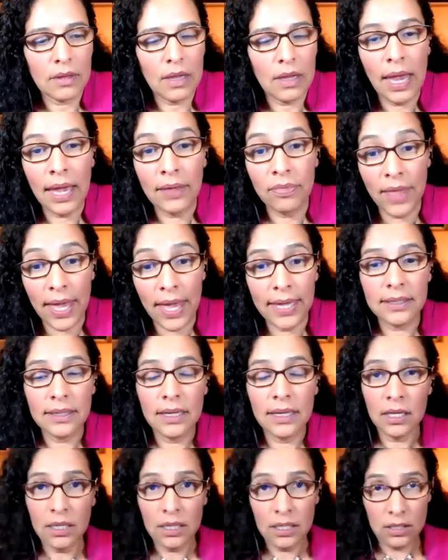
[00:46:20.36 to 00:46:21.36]
And then
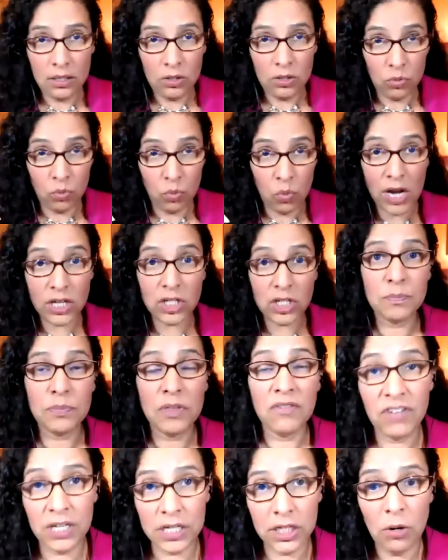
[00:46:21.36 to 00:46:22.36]
watch the
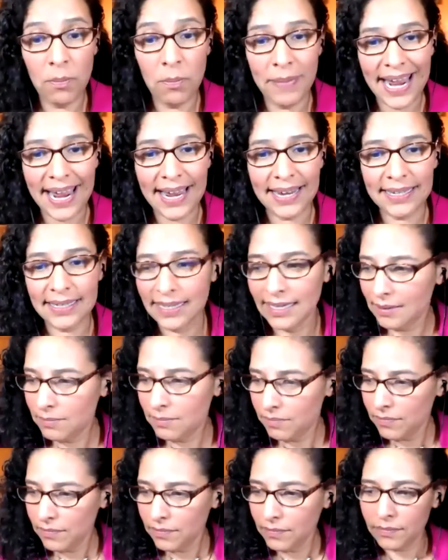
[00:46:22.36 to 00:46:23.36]
video back
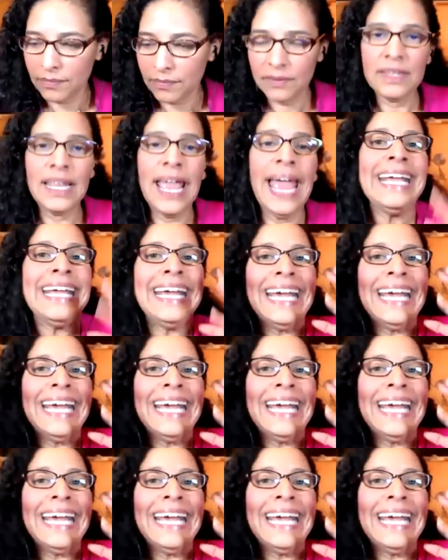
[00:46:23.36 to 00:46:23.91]
and